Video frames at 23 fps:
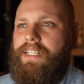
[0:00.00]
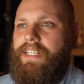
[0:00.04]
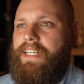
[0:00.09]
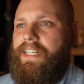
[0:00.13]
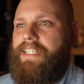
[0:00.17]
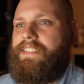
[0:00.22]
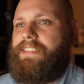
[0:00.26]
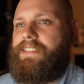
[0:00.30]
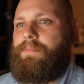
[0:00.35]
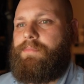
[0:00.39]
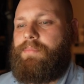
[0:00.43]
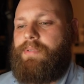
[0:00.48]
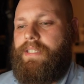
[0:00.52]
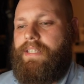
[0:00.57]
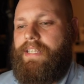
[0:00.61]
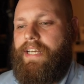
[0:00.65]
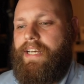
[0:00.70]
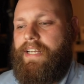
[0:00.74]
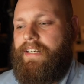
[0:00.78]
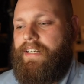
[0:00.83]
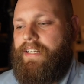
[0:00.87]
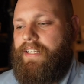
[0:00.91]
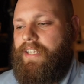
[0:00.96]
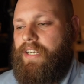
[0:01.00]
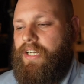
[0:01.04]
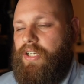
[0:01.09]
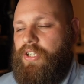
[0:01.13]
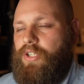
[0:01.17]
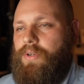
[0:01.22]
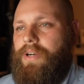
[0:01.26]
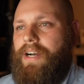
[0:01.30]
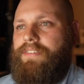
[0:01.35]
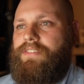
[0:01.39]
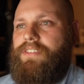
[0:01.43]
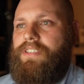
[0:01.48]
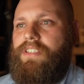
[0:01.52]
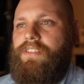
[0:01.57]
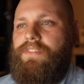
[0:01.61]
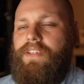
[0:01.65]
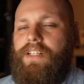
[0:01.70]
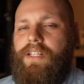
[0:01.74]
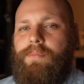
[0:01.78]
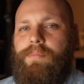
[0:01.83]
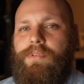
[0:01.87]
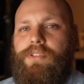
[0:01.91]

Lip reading: It's simply that you have to develop